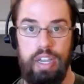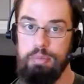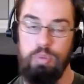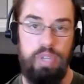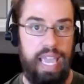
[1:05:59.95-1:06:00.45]
When
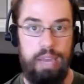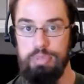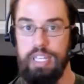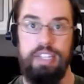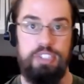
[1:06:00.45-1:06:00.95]
we had
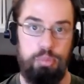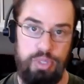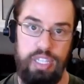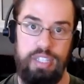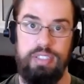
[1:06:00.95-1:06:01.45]
plans in
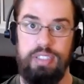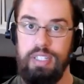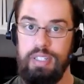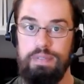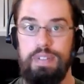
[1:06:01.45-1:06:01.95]
place
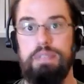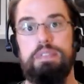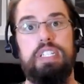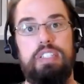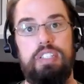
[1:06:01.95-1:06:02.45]

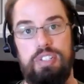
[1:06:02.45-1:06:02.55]
15 years